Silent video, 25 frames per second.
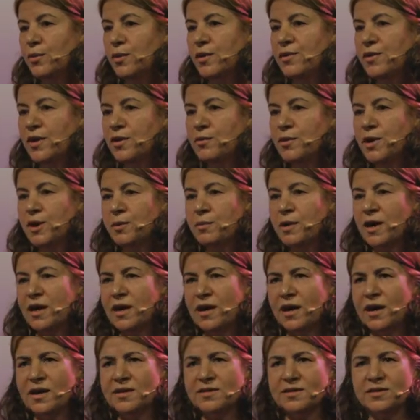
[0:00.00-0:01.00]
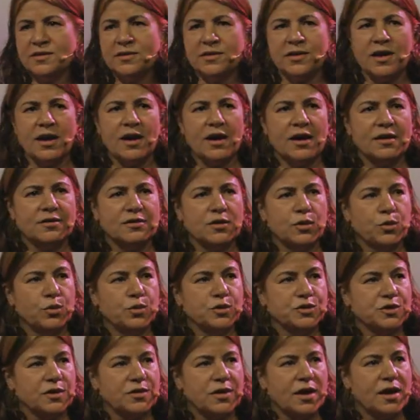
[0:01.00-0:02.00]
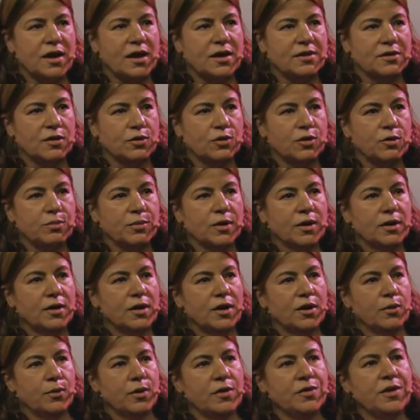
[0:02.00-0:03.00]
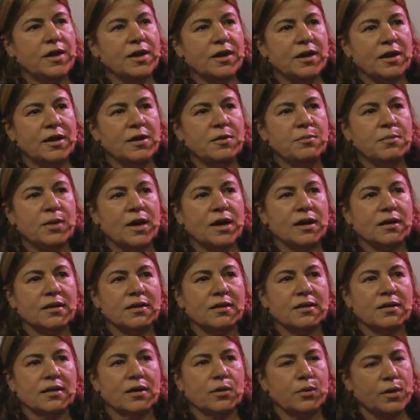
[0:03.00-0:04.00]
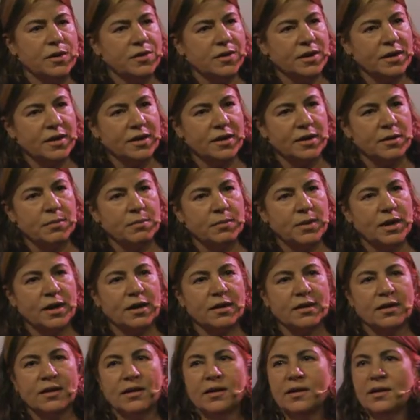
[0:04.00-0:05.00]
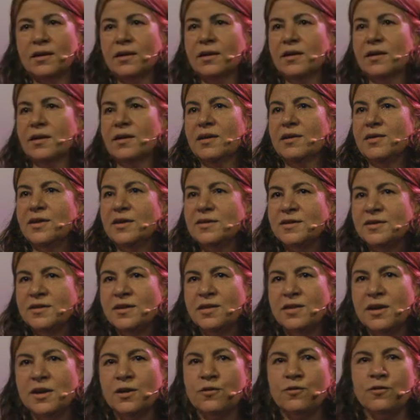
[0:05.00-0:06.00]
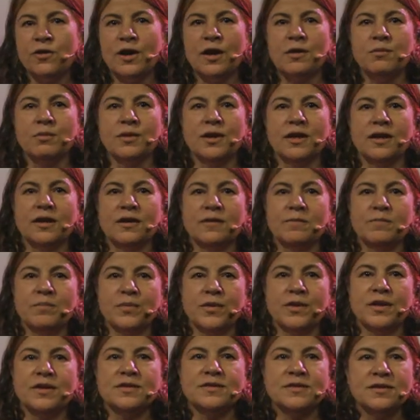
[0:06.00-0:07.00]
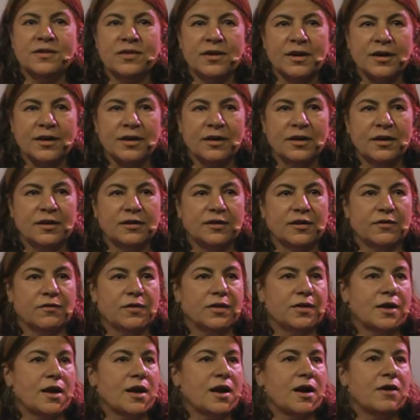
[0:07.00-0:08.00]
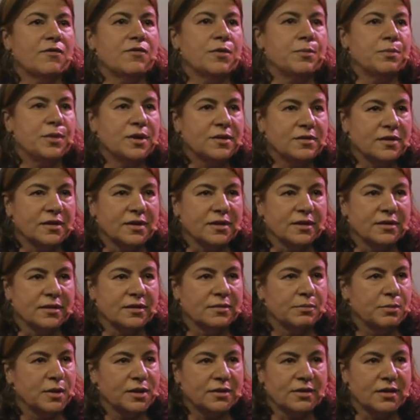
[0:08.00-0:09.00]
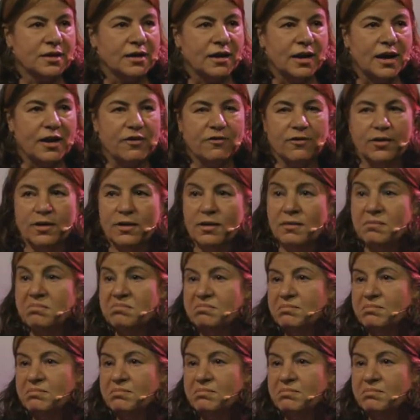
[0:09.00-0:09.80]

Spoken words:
When they were by ISIS, they had the wish, they had the hope. When they came back, when they come back, they see their family, they see their relatives, they have a better life.